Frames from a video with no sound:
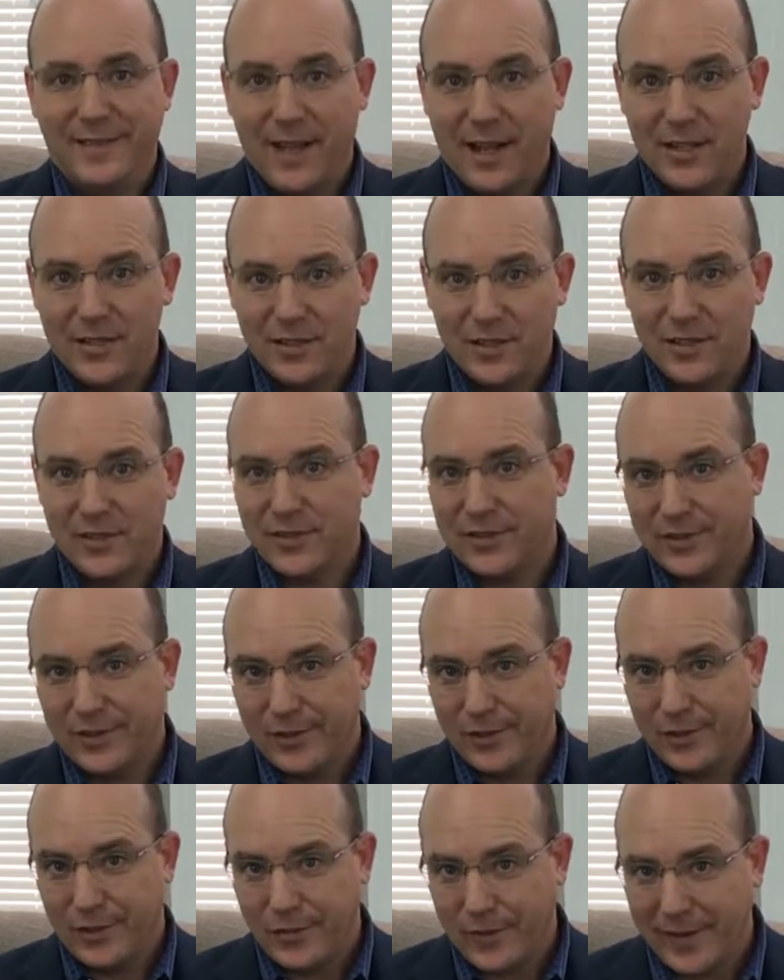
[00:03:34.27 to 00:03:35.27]
not just
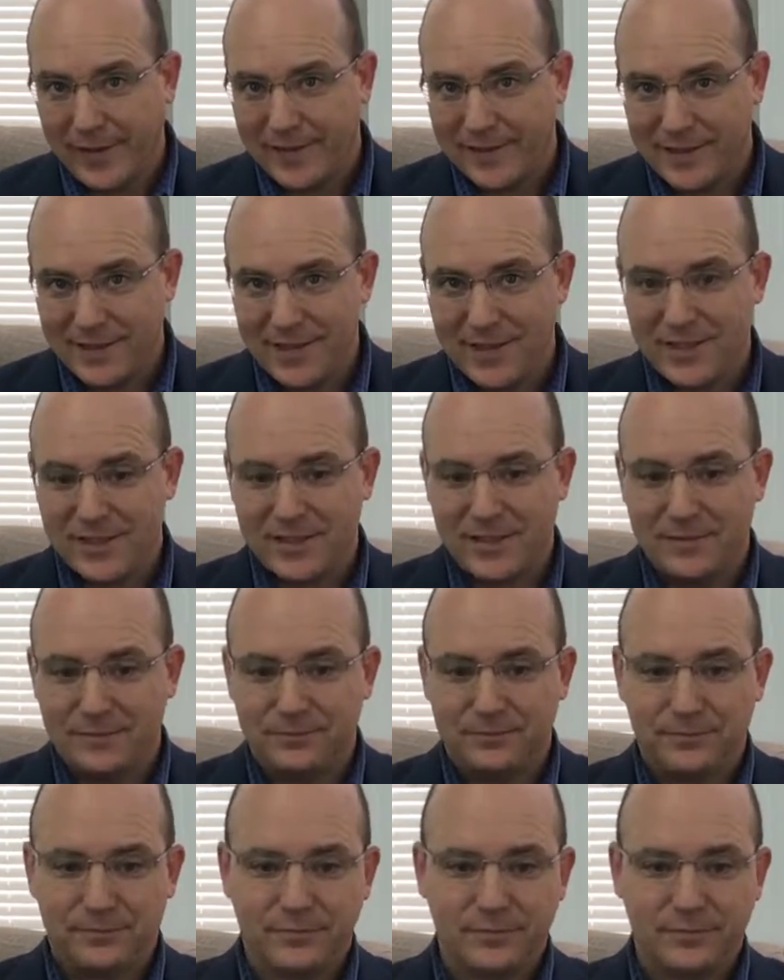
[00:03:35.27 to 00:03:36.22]
Craigslist.